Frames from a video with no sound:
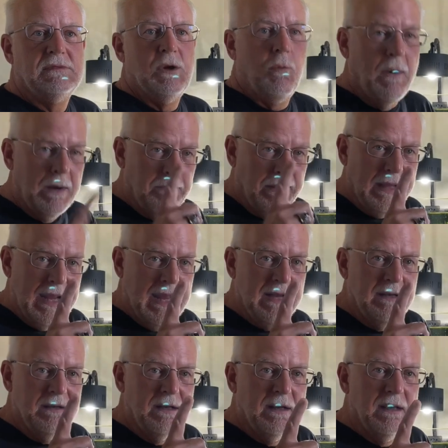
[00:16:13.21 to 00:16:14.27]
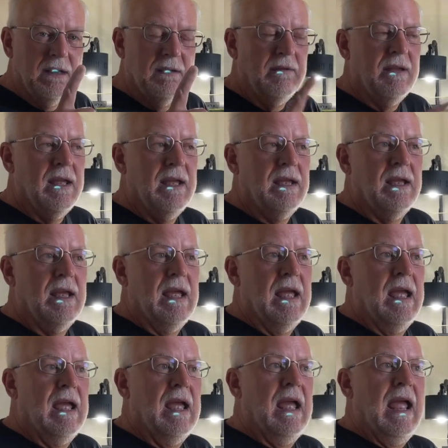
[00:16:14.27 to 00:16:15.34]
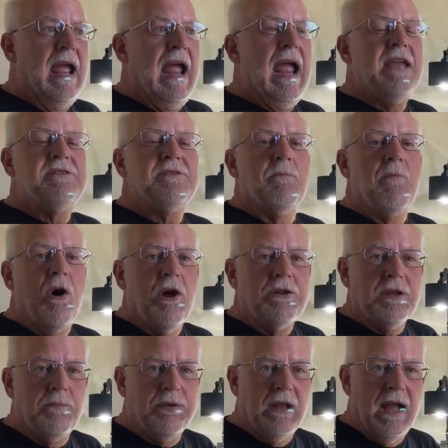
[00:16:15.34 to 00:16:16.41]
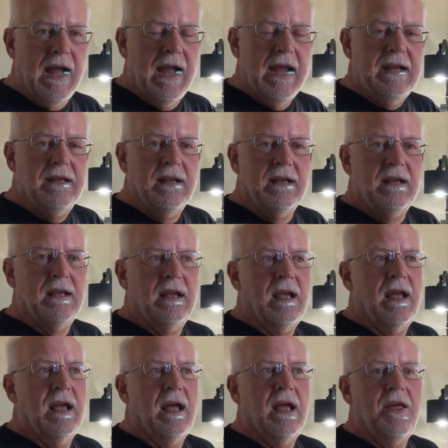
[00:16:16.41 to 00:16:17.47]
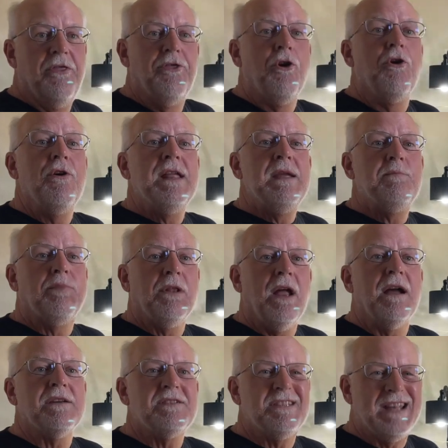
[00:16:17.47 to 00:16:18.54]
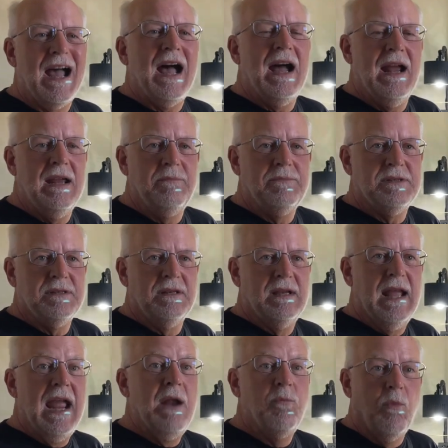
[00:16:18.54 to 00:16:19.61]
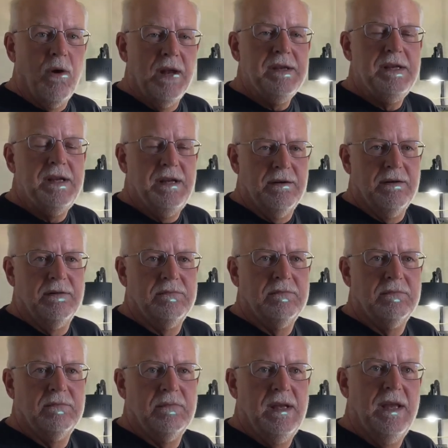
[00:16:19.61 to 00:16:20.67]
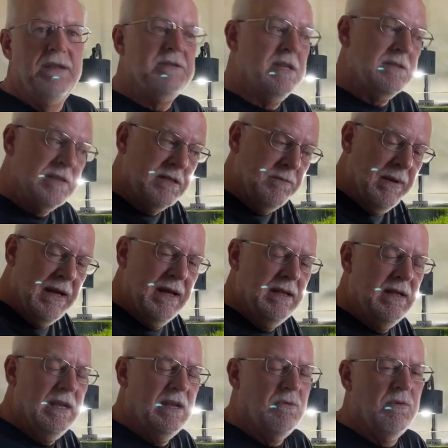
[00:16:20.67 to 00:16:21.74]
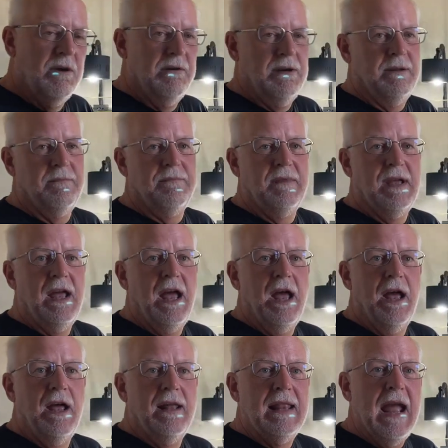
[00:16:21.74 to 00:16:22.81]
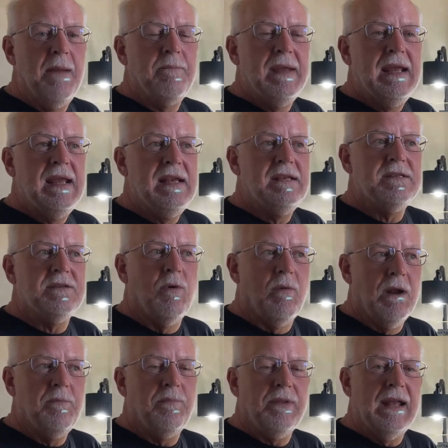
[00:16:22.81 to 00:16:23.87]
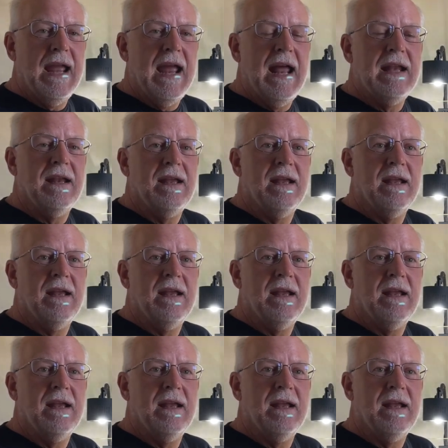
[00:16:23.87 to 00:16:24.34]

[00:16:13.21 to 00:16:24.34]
One plant has multiplied 30 plus times in 1 year since it's been in the aquarium. That means one plant